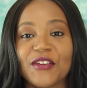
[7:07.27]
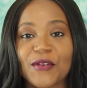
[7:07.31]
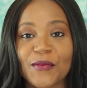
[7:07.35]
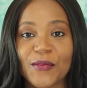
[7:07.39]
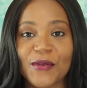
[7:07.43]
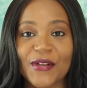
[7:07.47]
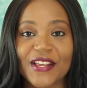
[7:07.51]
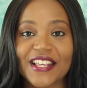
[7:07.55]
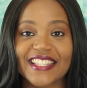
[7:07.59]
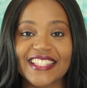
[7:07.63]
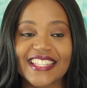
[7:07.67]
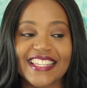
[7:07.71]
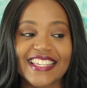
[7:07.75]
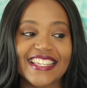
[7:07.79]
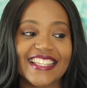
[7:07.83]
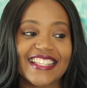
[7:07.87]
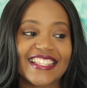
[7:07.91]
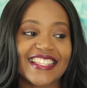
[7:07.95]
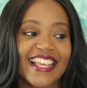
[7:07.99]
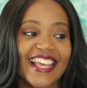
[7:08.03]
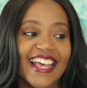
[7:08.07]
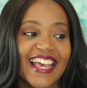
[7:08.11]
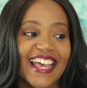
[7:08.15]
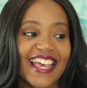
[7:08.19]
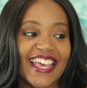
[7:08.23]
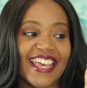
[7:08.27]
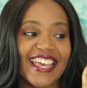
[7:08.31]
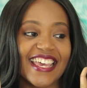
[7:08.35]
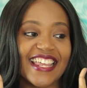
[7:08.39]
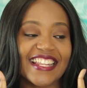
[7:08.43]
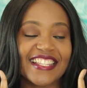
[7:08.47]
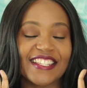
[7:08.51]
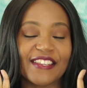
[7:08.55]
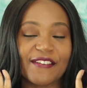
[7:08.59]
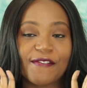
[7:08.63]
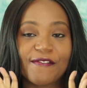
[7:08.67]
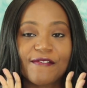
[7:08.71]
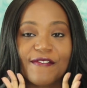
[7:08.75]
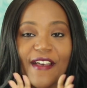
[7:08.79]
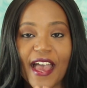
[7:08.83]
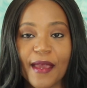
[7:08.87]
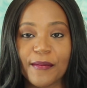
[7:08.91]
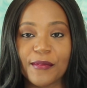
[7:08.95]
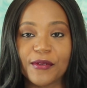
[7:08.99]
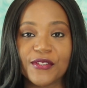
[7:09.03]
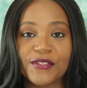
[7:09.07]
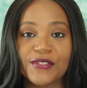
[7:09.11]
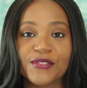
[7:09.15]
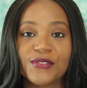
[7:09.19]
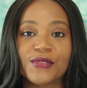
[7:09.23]
their praises. It is a
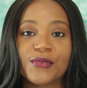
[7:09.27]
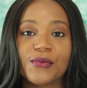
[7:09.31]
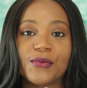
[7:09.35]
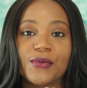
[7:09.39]
fabulous